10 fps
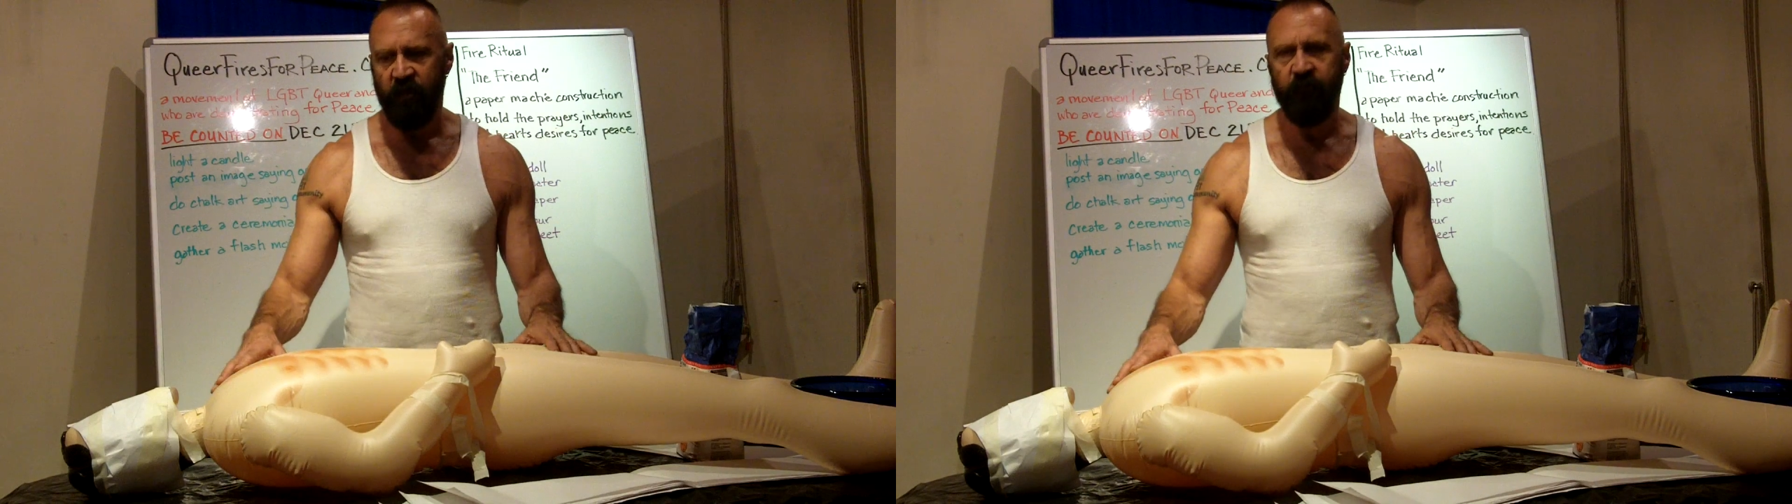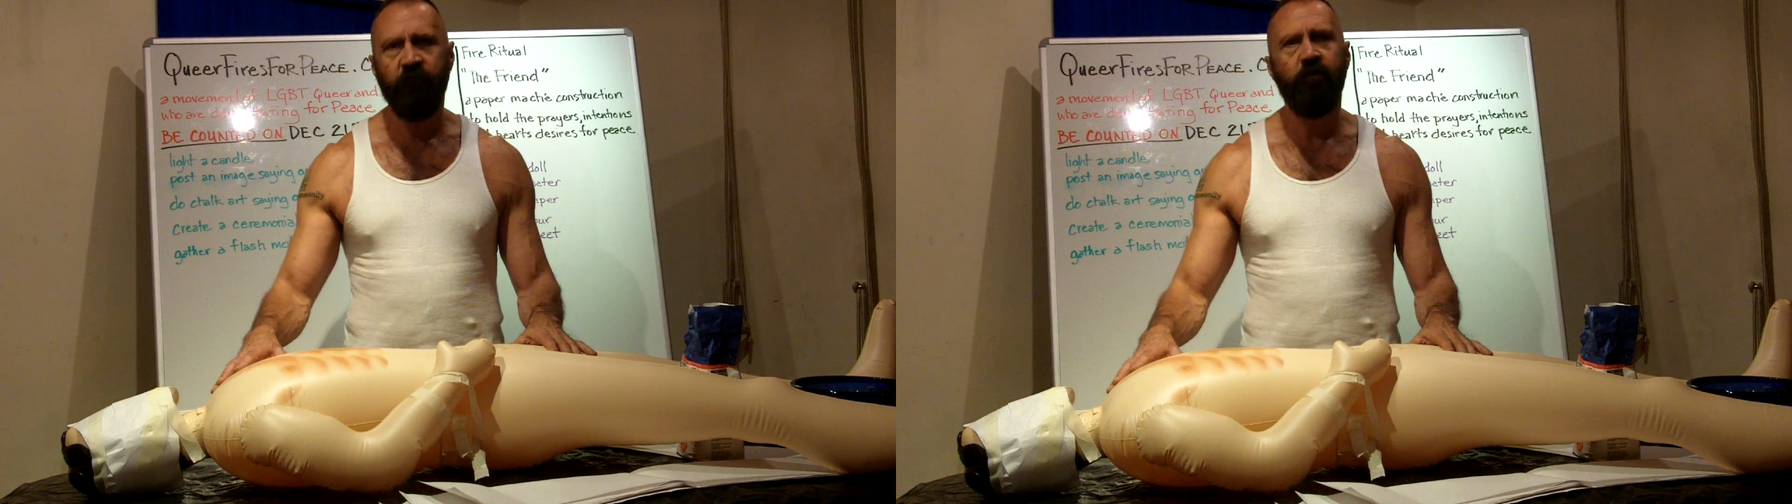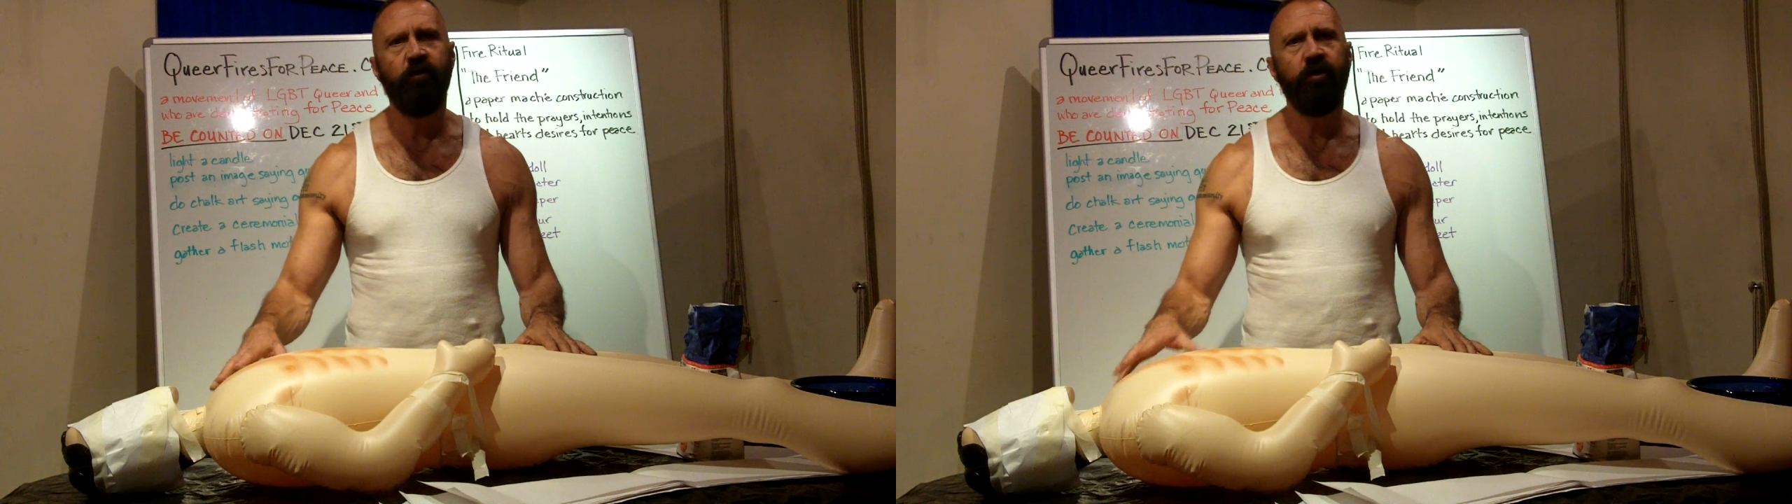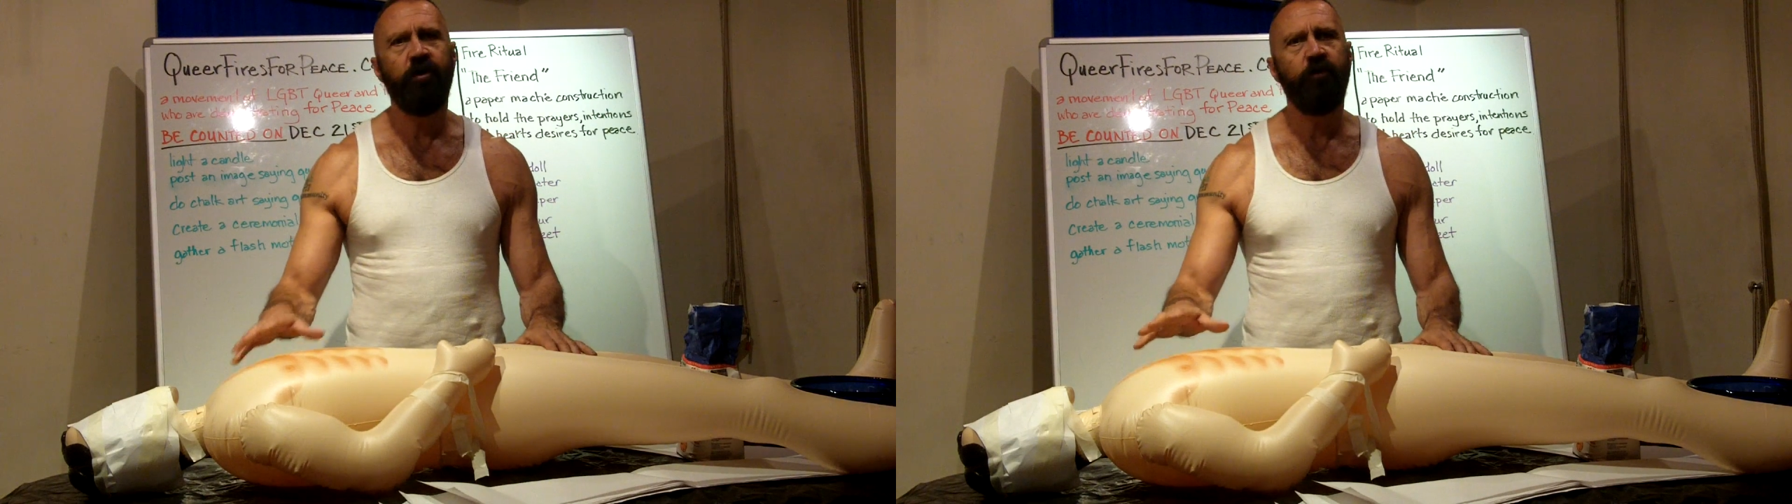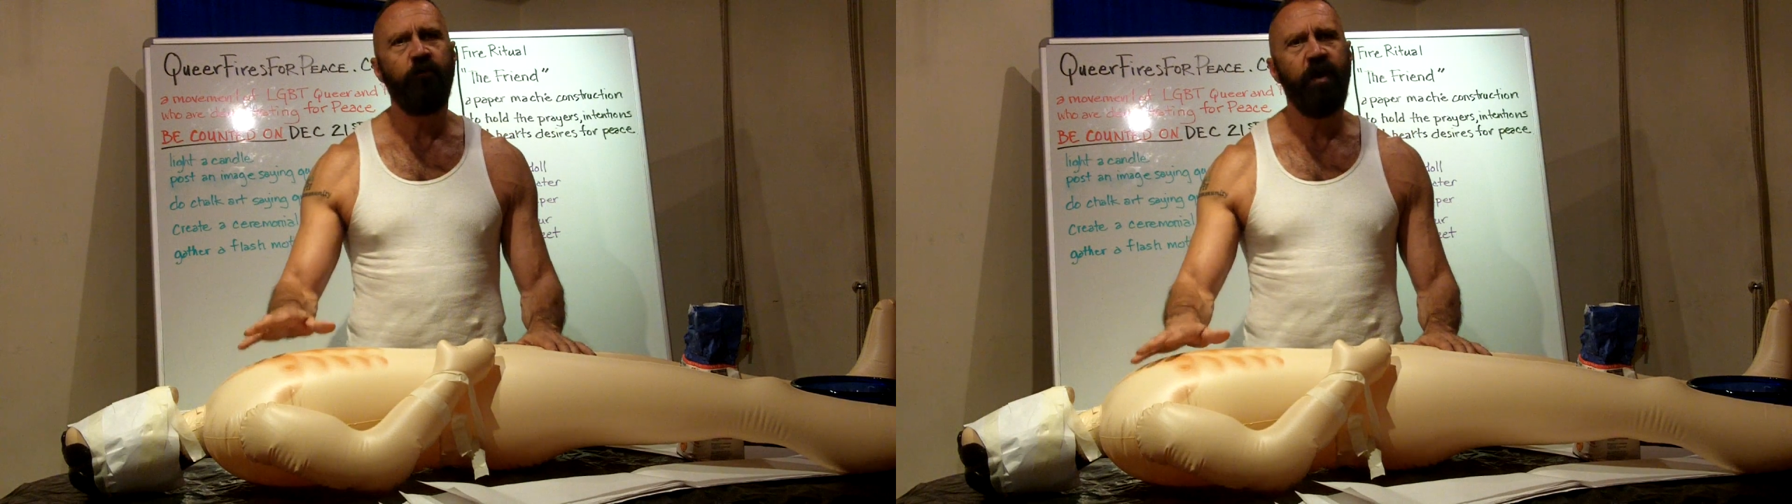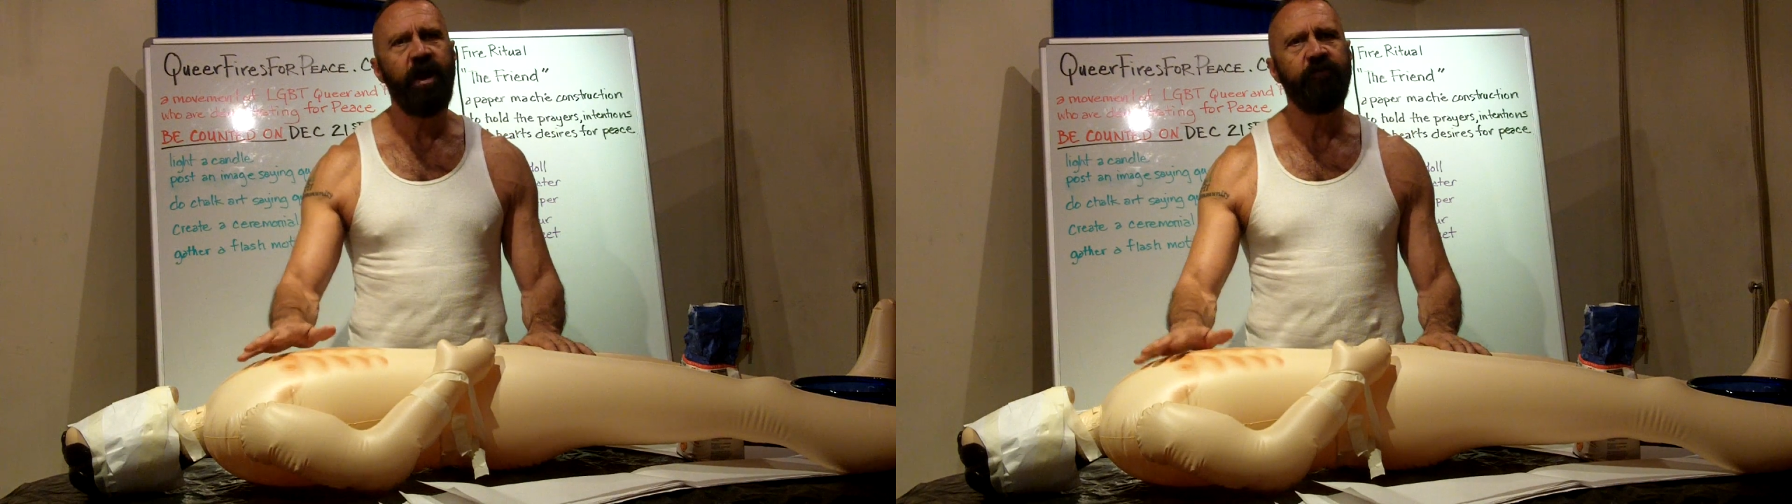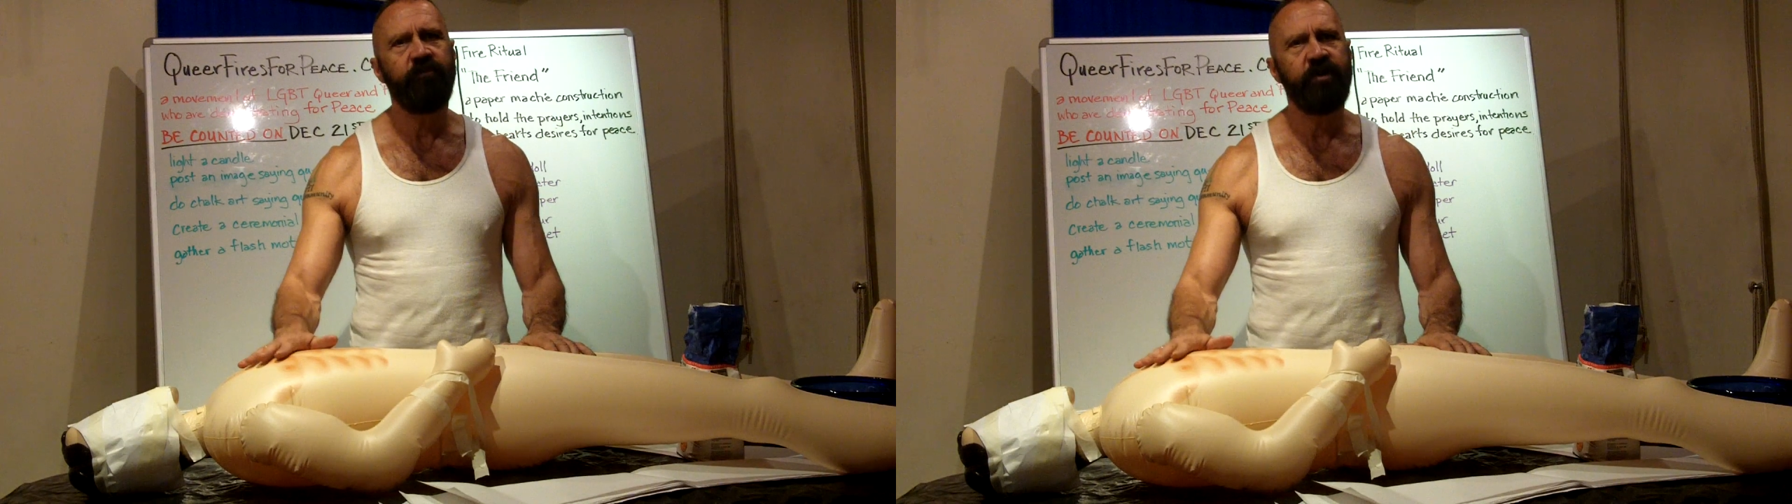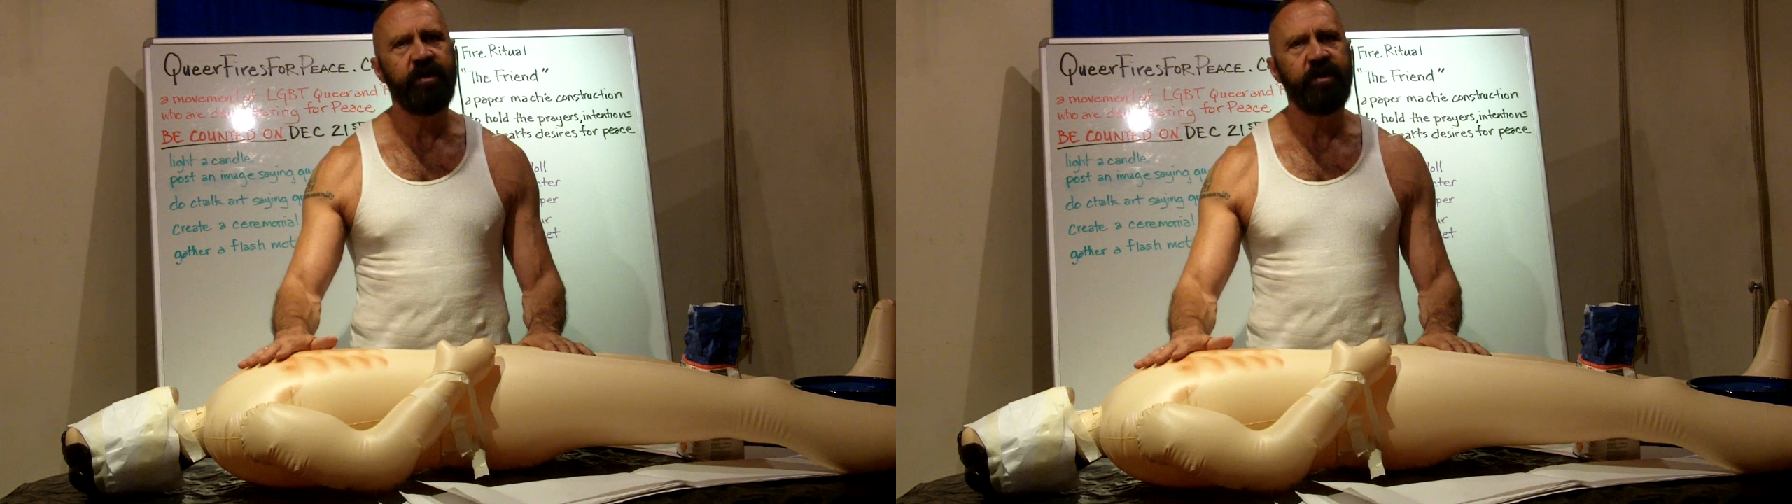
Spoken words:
for whatever